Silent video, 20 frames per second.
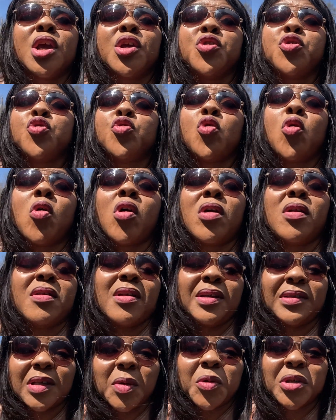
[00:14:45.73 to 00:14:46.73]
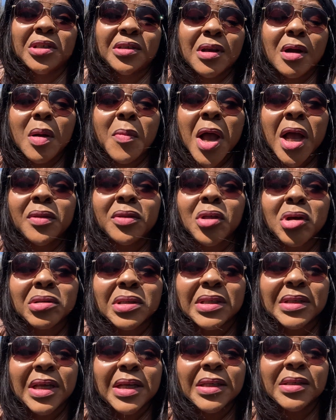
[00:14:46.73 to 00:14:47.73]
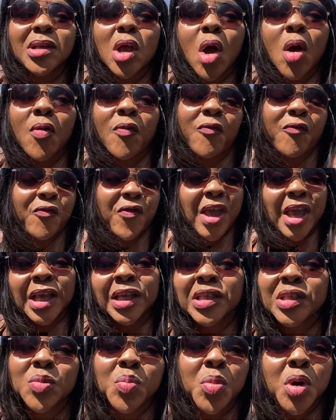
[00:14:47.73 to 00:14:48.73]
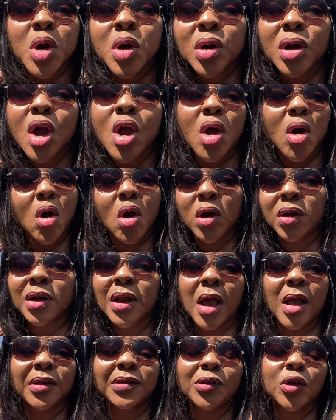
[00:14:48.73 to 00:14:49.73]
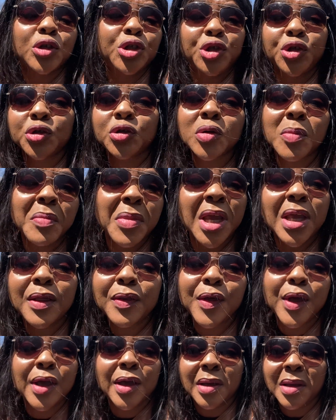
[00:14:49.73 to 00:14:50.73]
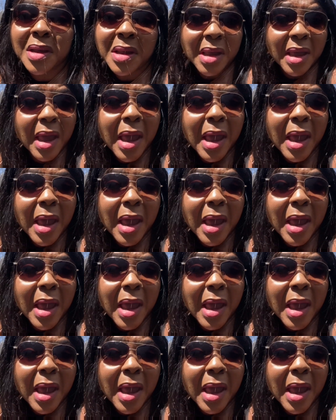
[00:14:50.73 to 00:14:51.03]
You are not supposed to talk about those things on Facebook, on social media.